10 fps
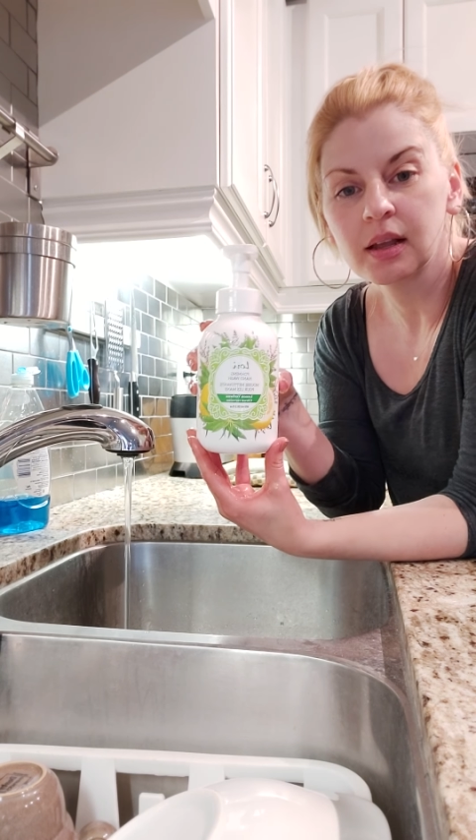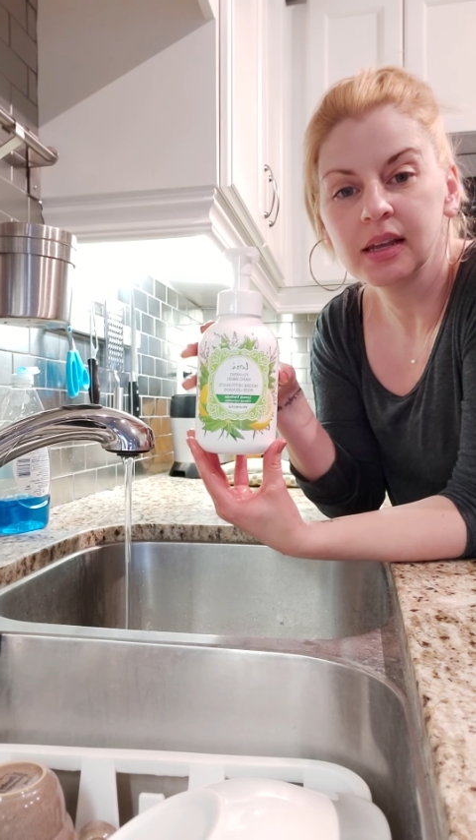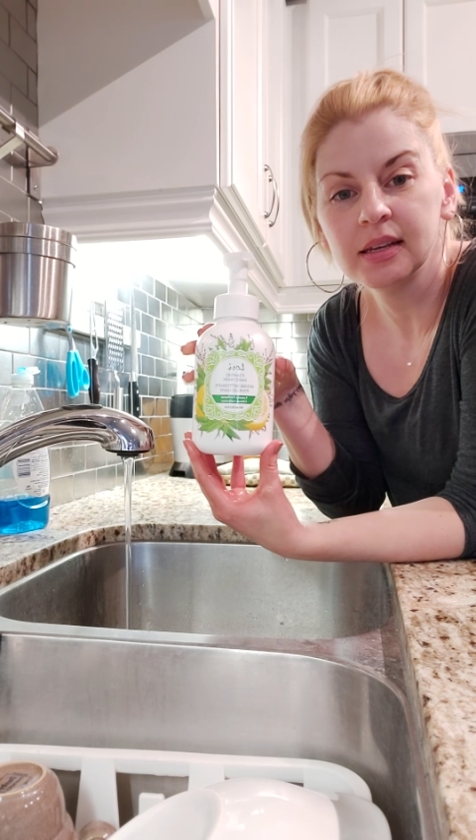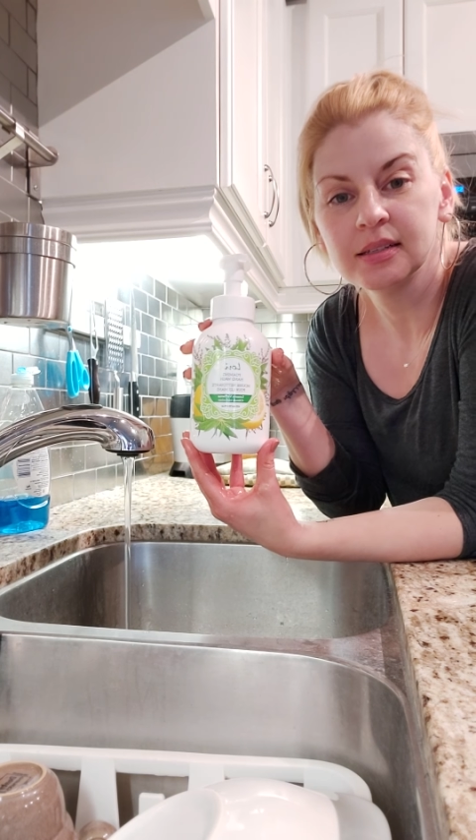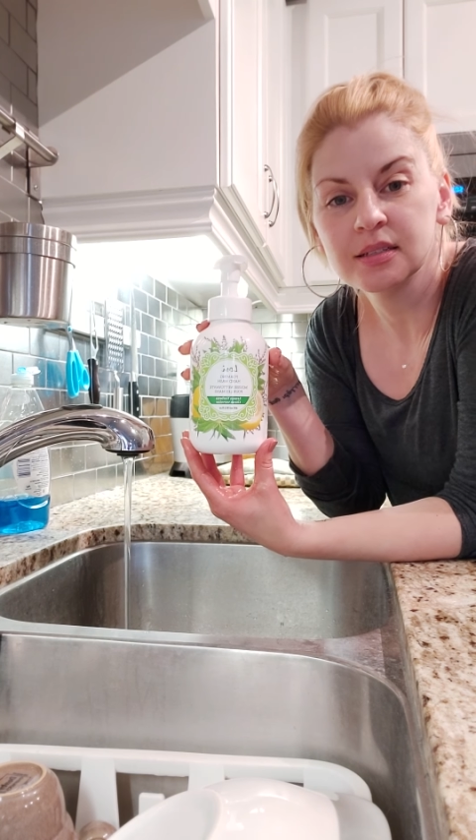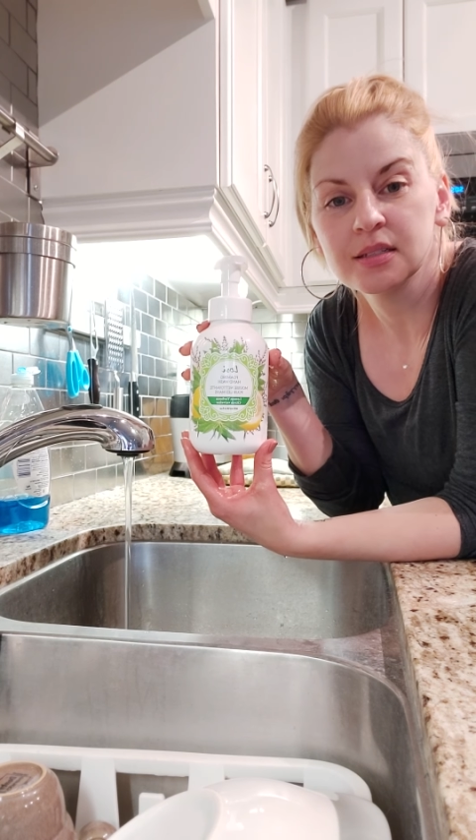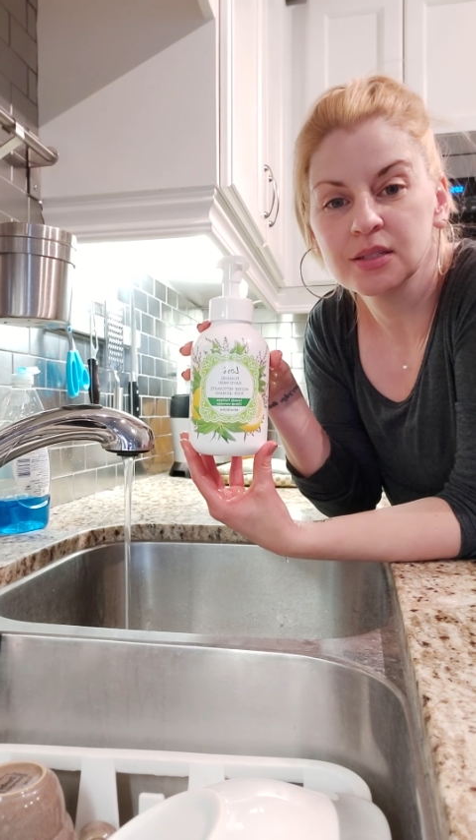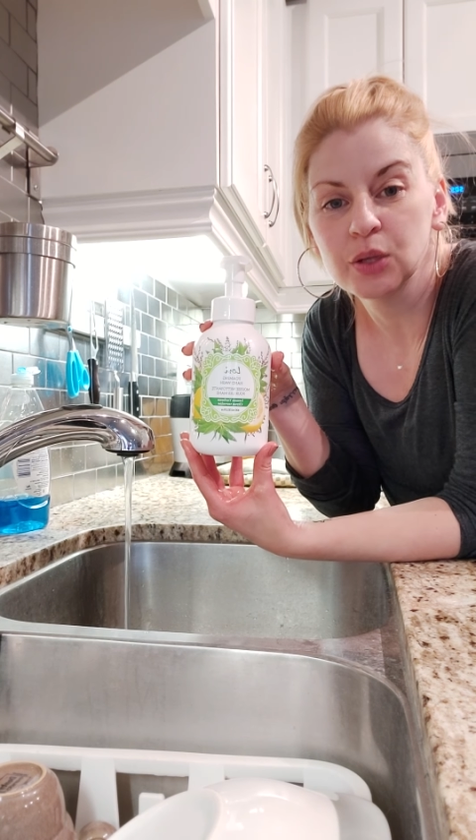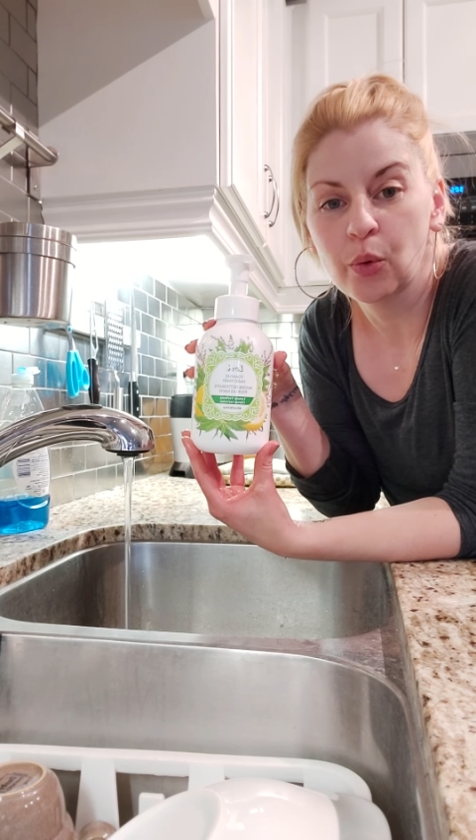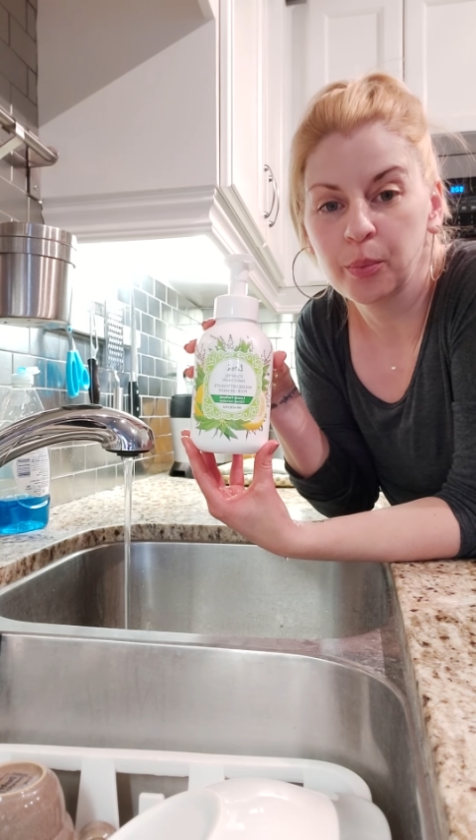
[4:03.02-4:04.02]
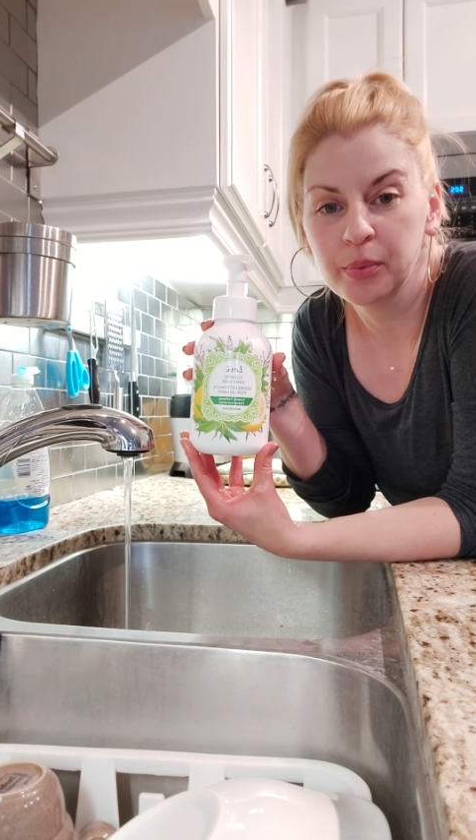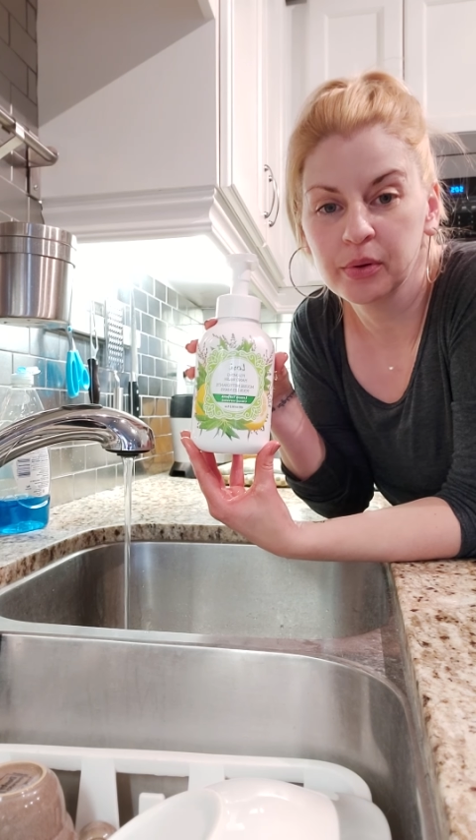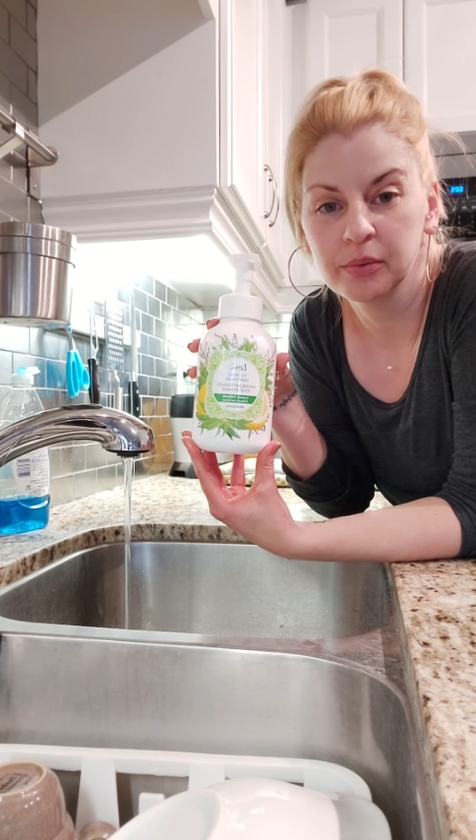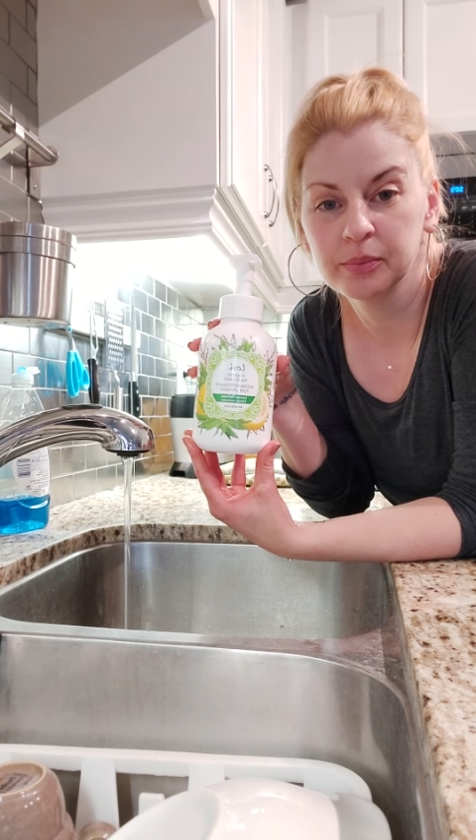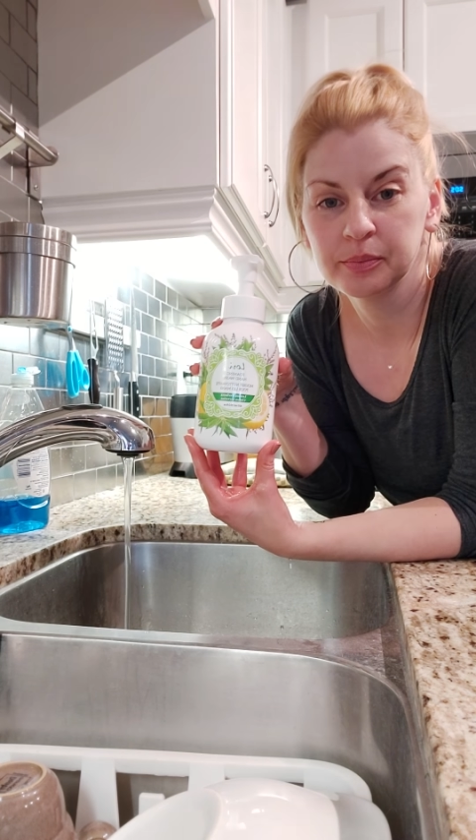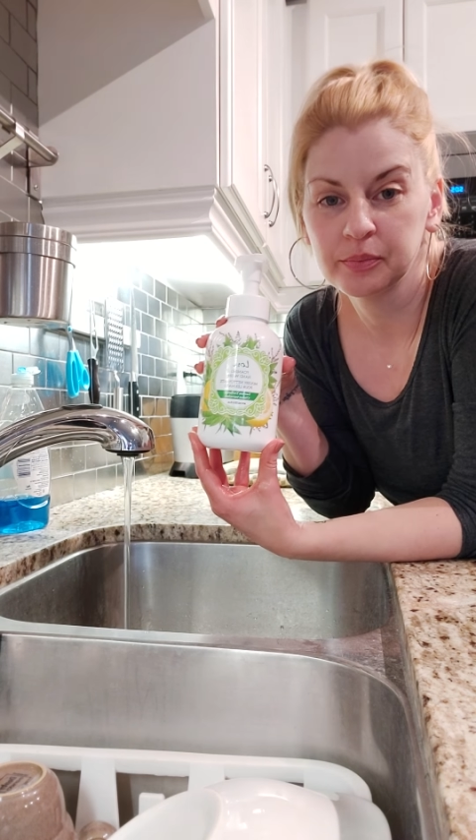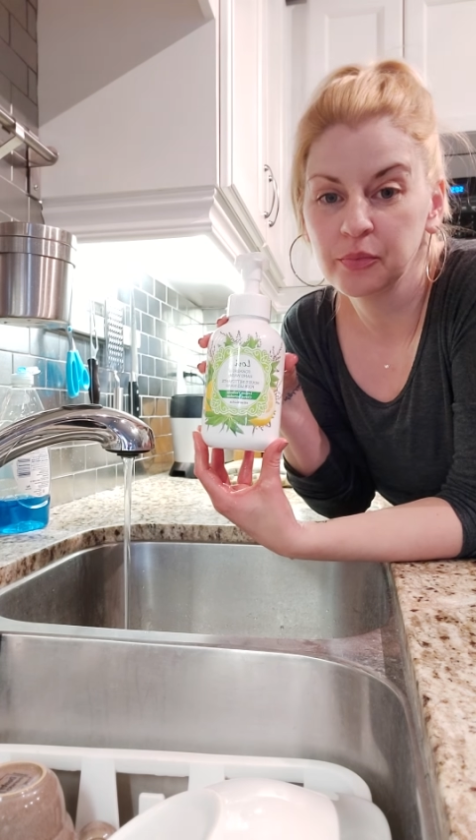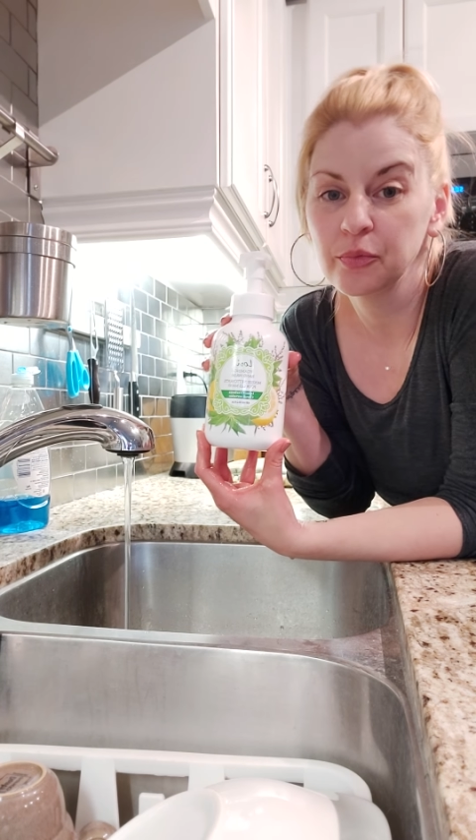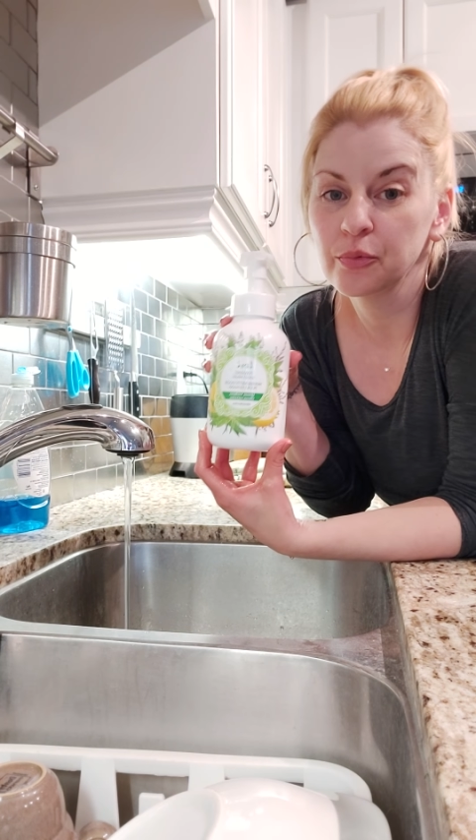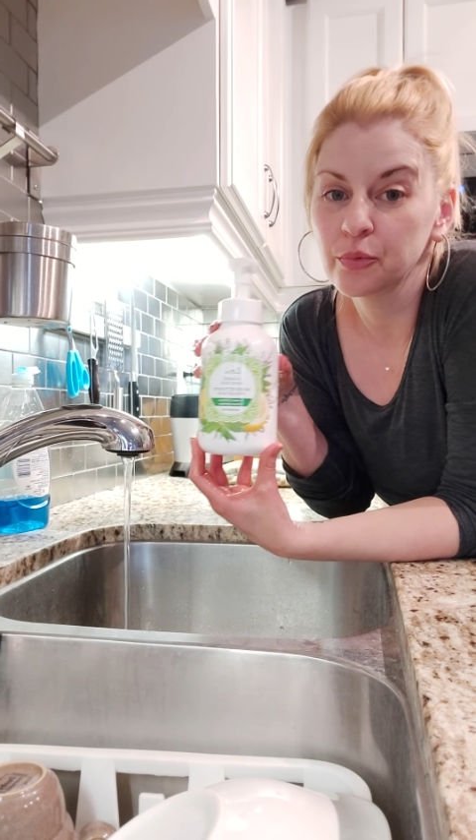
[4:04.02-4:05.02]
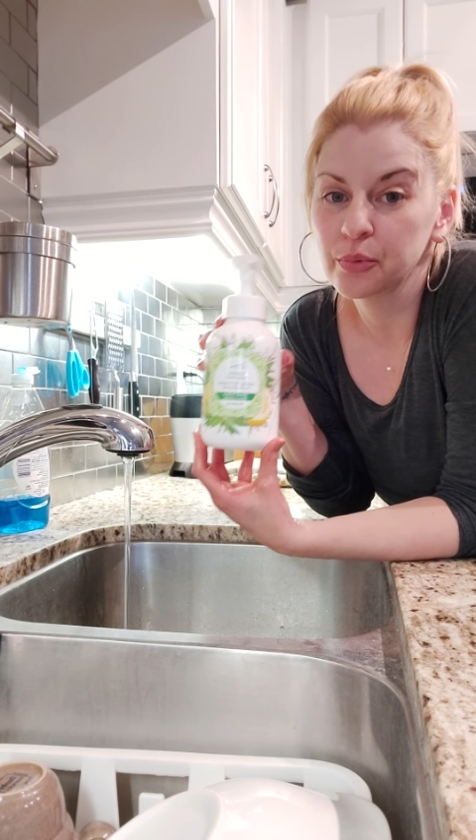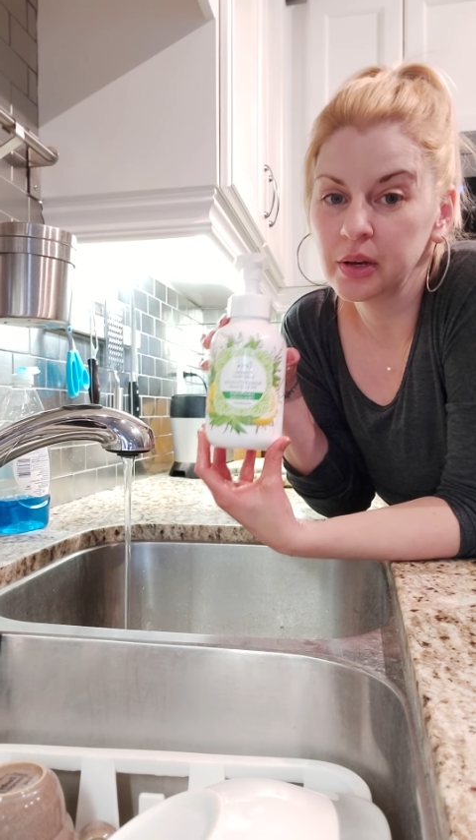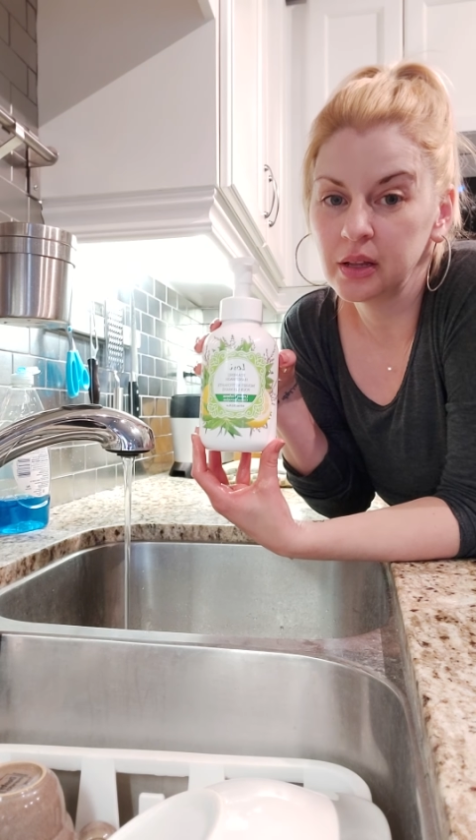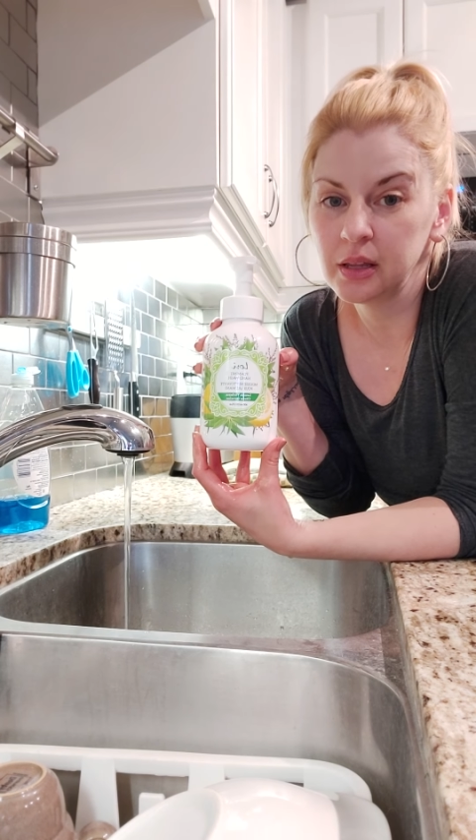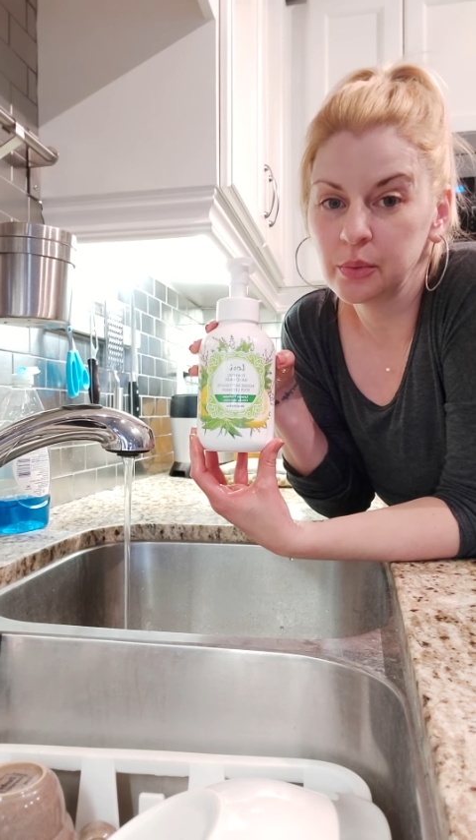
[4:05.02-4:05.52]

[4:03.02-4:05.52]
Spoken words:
is soap. Really,